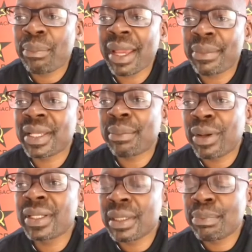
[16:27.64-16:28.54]
perhaps a
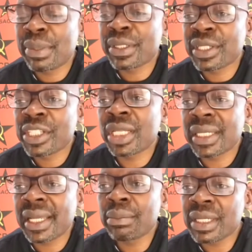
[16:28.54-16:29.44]
policy
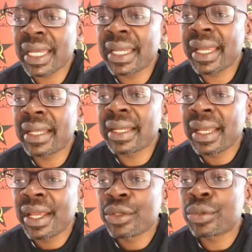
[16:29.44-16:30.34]
position can be
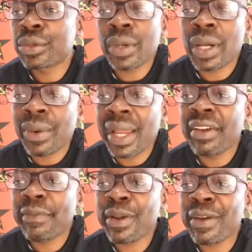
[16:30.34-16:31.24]
taken to do away
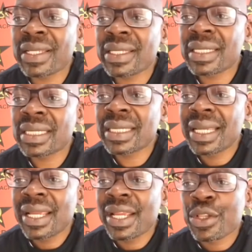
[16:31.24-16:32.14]
with
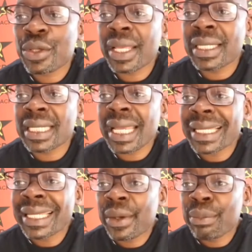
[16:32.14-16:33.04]
provinces, so that
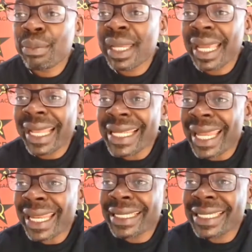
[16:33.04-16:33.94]
there can be a
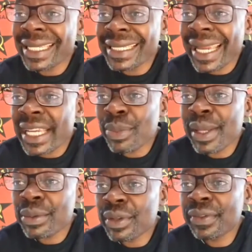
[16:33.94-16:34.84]
direct
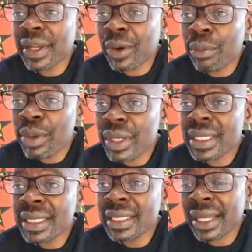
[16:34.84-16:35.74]
engagement with the
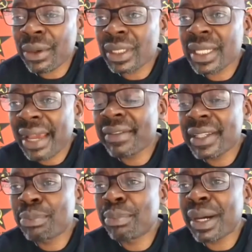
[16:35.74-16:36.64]
communities and not have
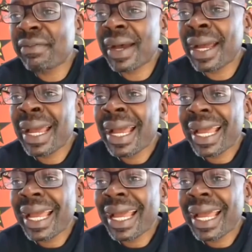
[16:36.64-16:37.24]
this buffer